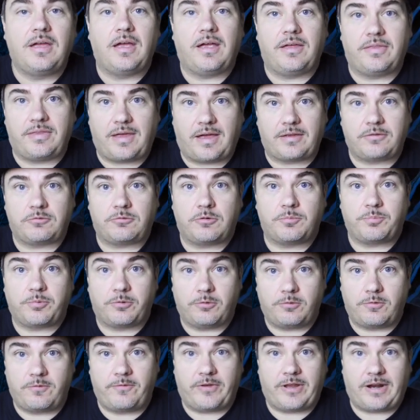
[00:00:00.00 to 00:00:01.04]
and that's where
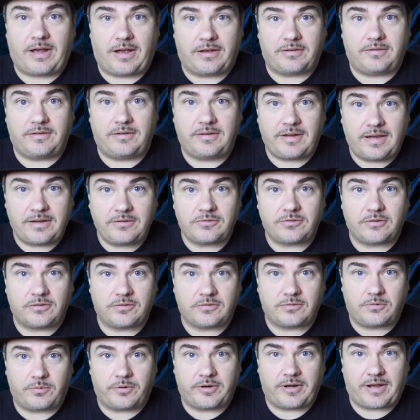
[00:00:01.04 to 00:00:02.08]
pyruvate oxidation
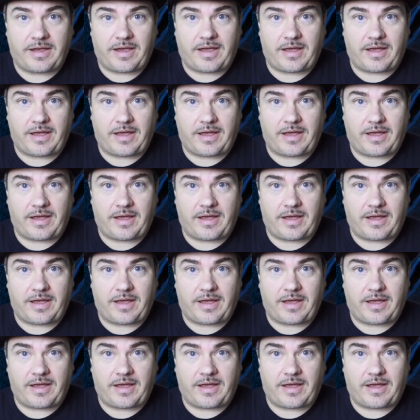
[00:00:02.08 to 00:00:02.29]
is going to